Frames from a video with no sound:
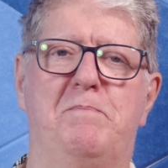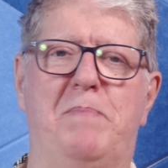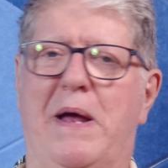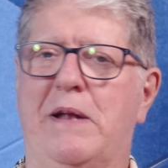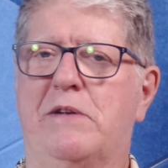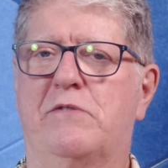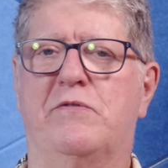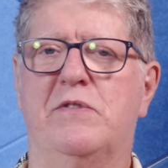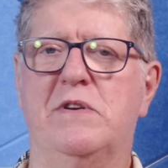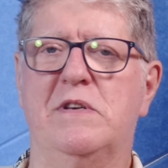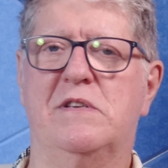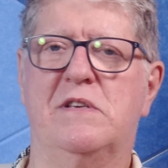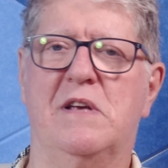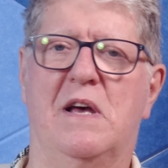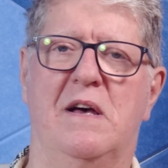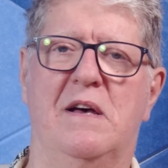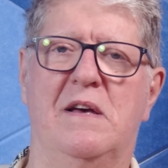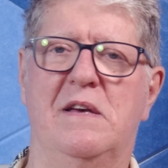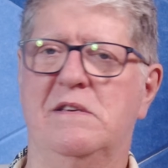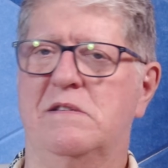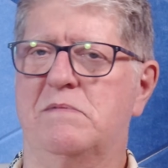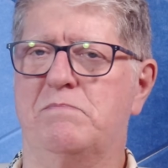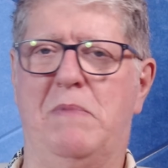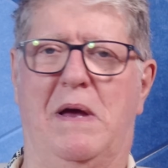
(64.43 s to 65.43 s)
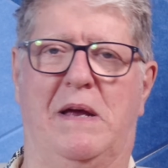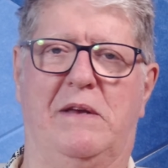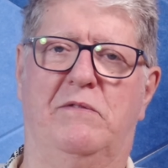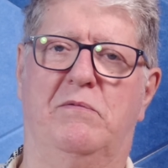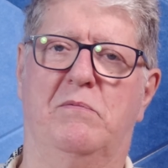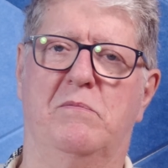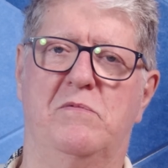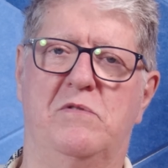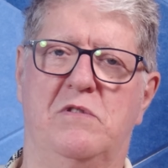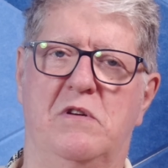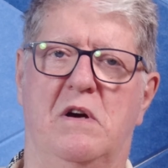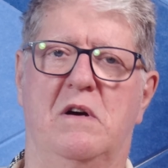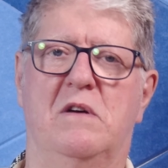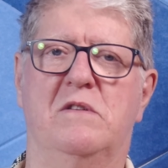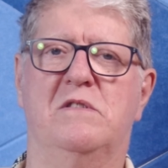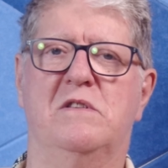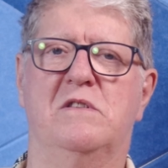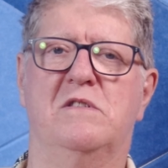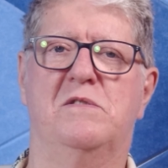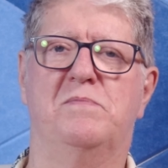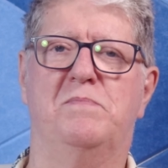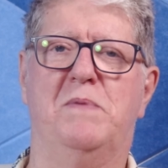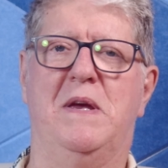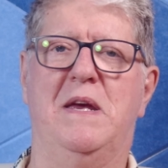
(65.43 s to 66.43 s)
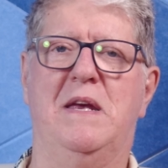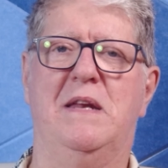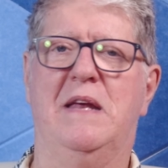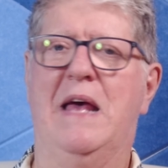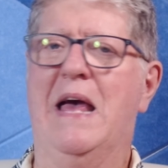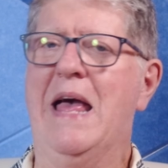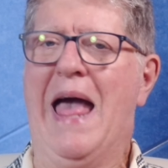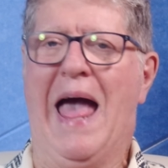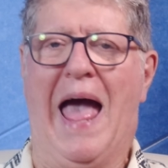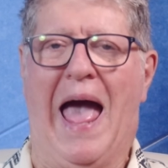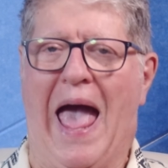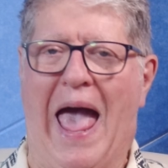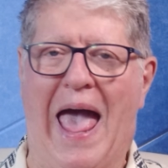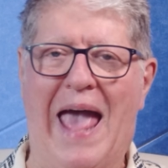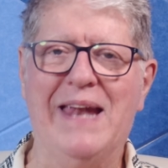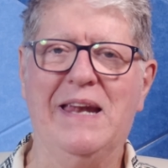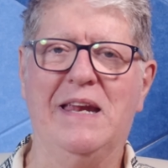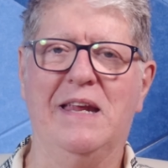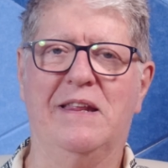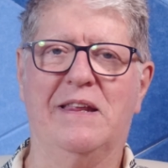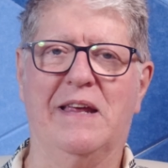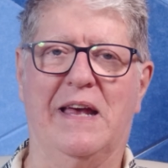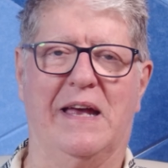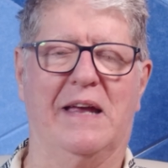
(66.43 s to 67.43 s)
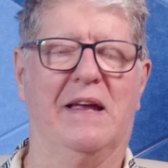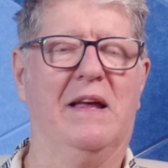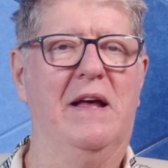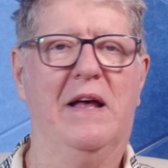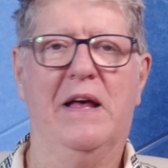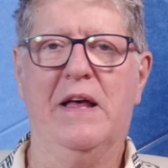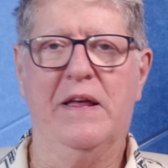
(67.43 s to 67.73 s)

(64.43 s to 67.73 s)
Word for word: battery size, maximum charging speed, anything.